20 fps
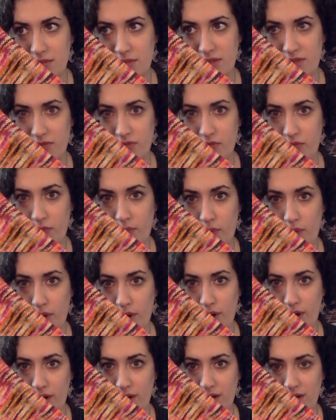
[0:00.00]

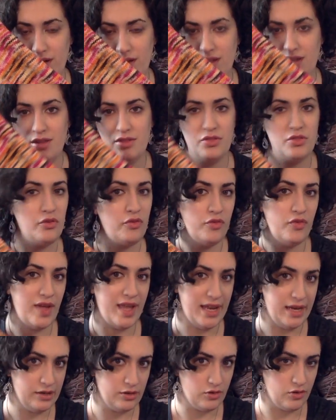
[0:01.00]
before the
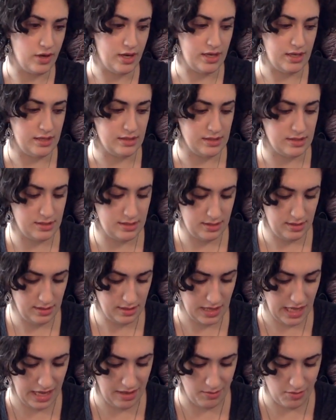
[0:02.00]
fade craze
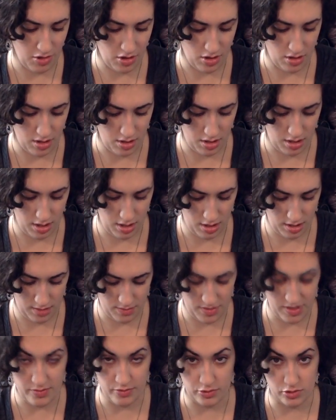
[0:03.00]
came on and
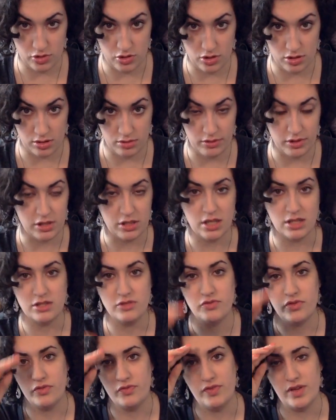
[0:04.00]
people started going
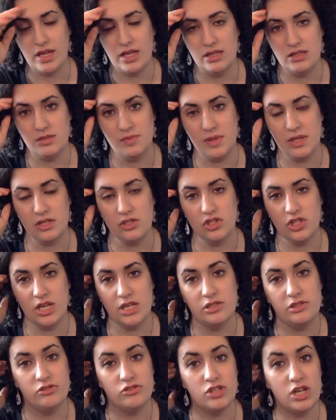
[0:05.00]
nuts for fades, because she
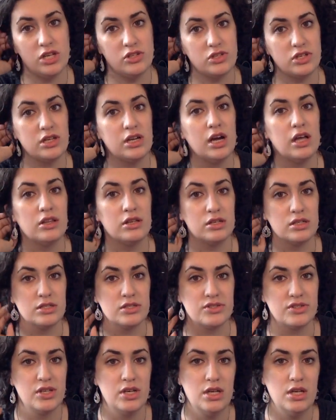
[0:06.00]
has you changing
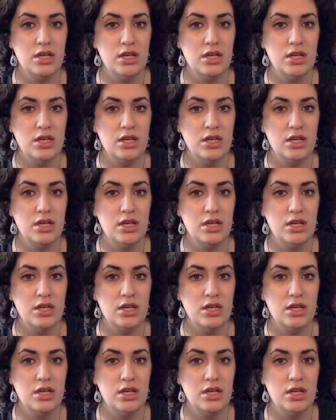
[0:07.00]
colors